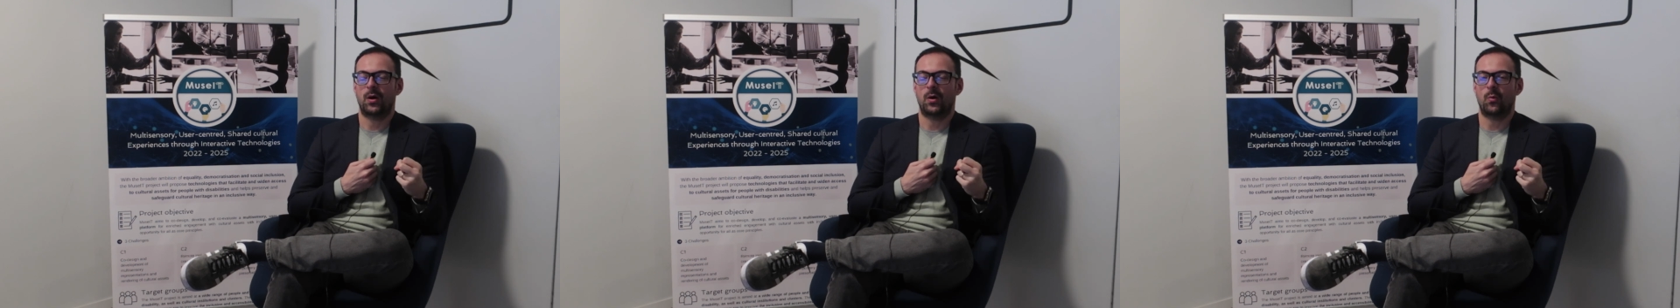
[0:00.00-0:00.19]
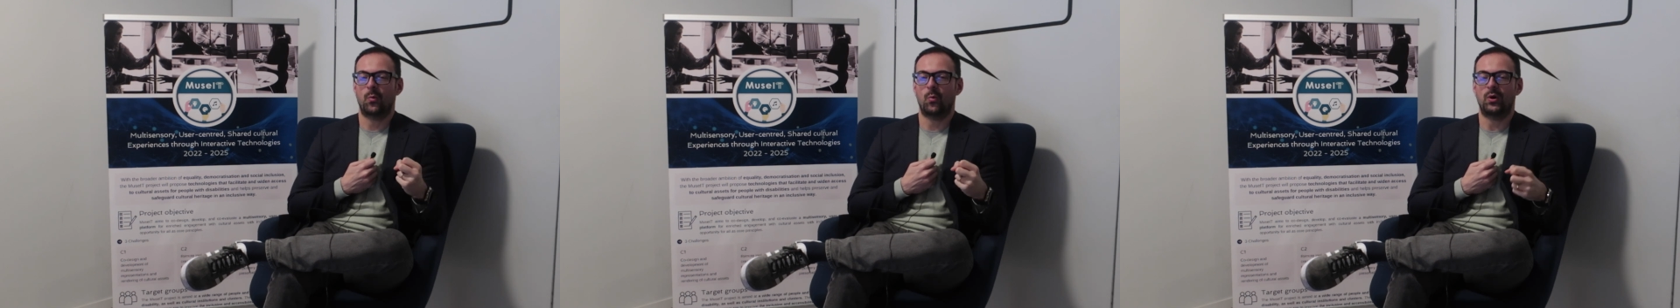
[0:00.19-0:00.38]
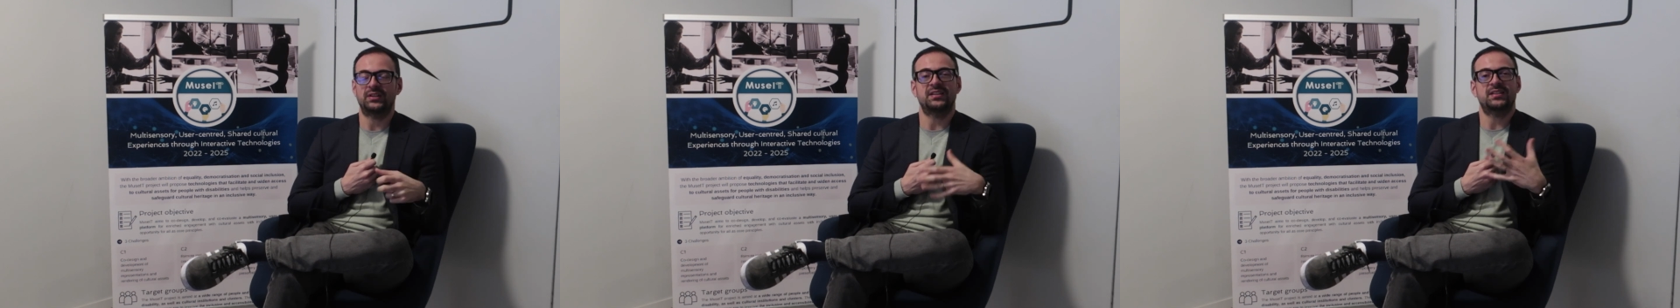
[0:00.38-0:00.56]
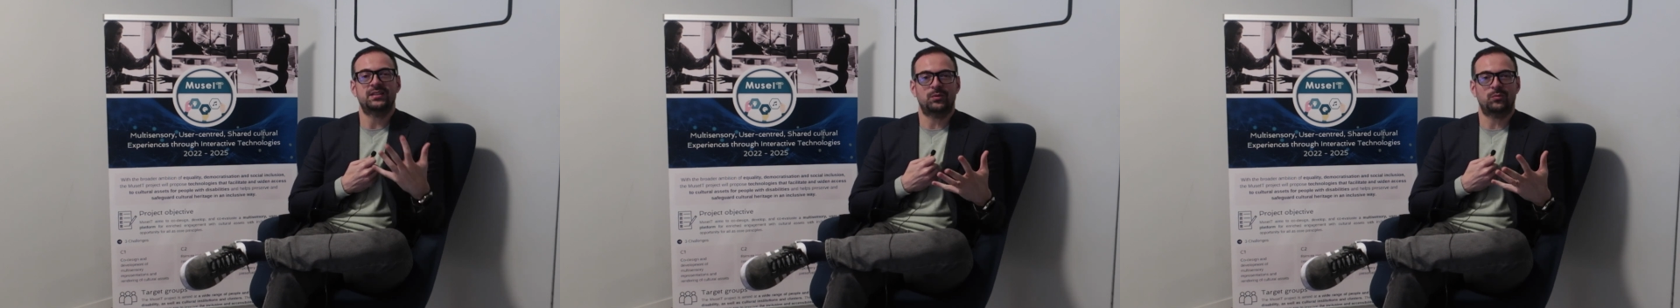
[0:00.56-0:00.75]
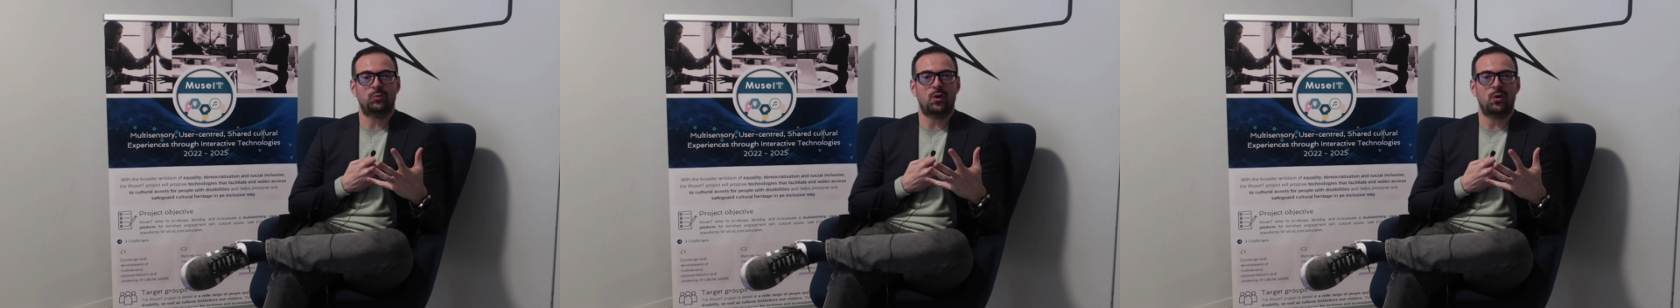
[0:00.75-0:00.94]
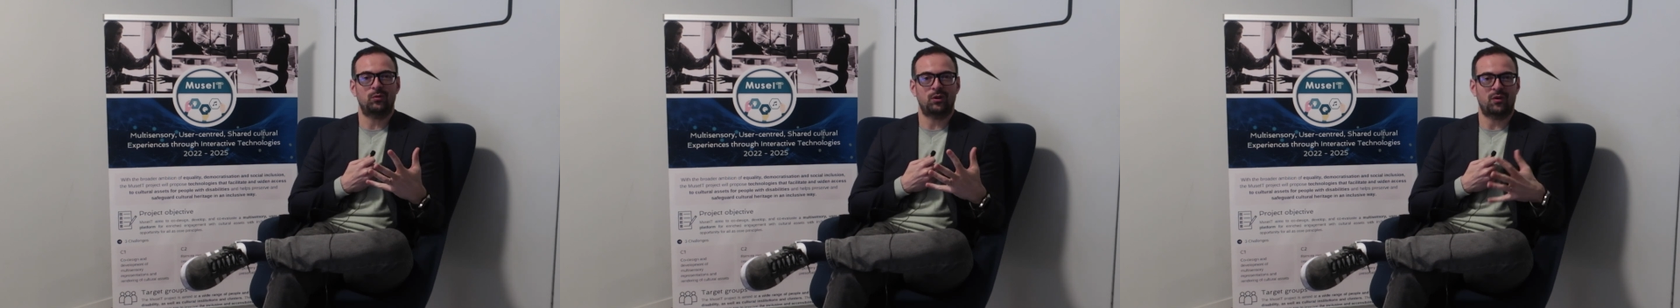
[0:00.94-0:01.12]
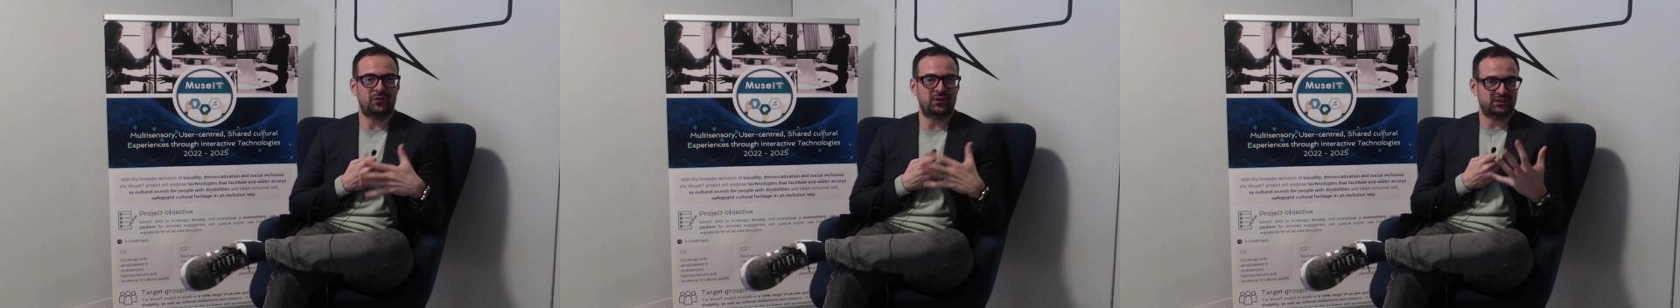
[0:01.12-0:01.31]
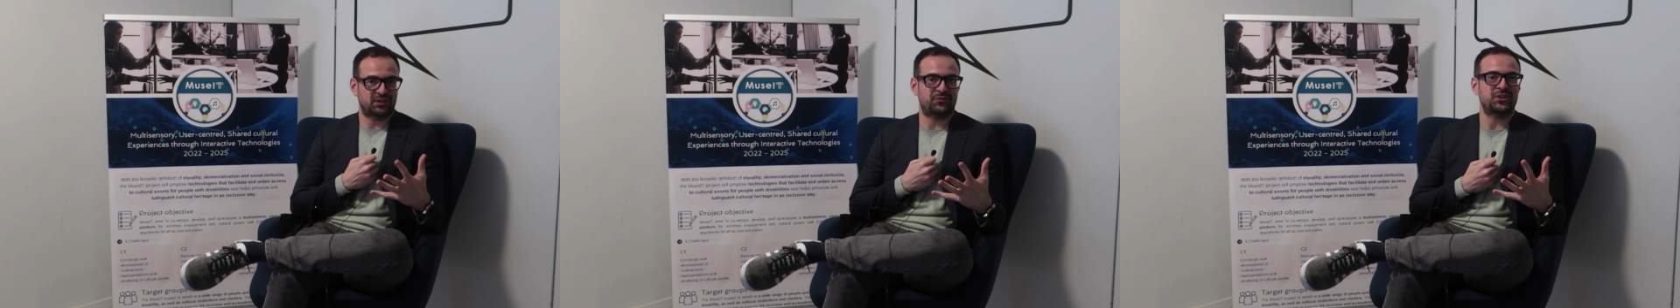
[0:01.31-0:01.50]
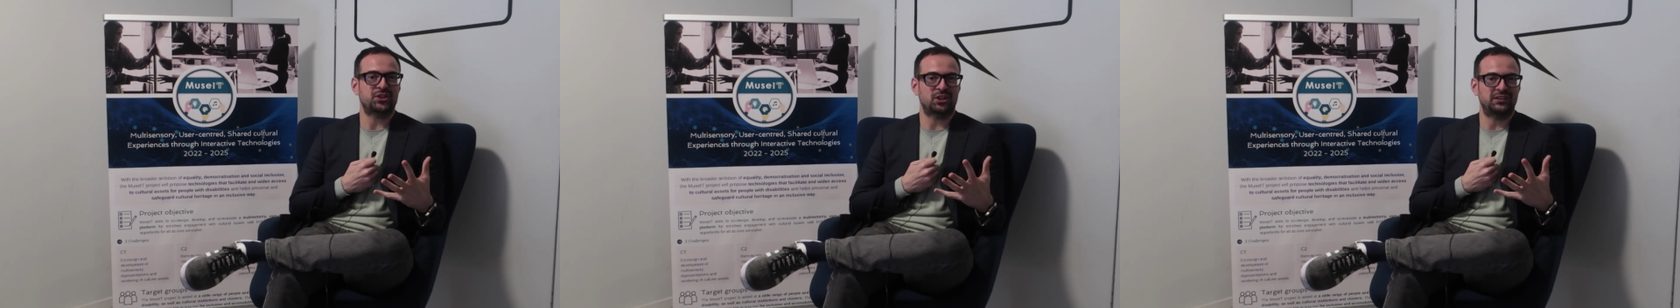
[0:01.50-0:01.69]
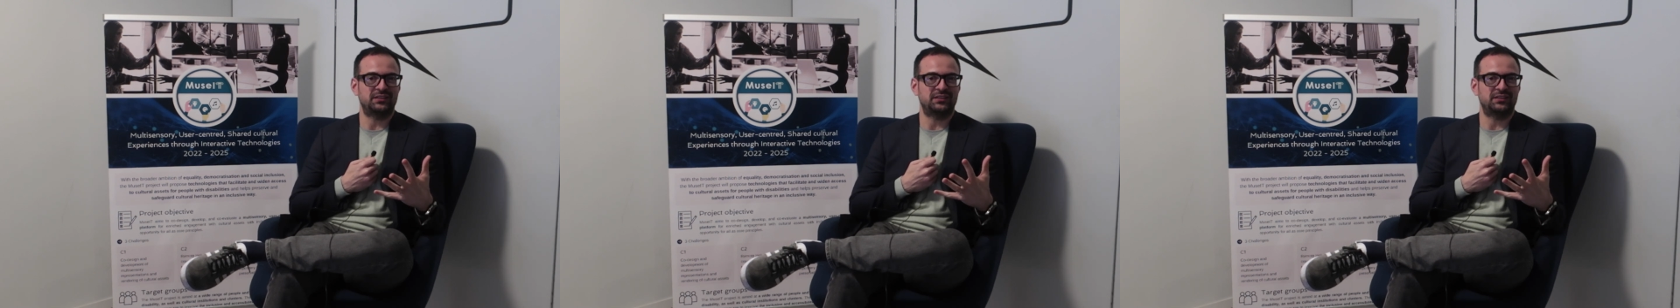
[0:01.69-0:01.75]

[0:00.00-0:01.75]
what is the role of artificial